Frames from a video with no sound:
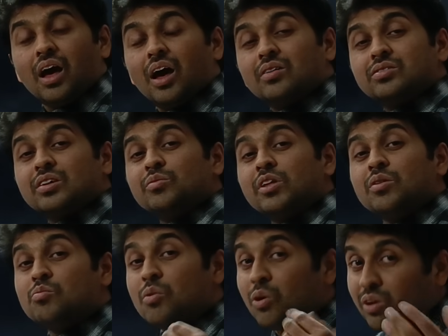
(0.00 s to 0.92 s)
I have
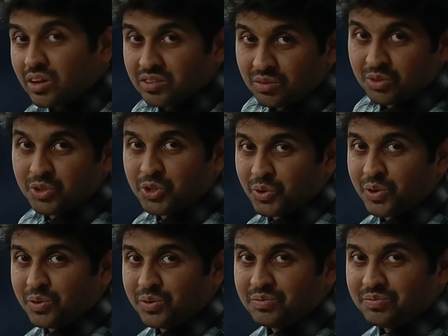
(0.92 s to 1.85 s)
something more awesome to
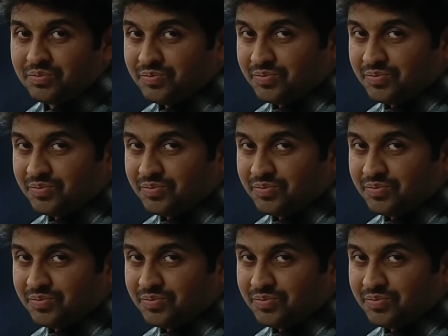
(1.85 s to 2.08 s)
show you.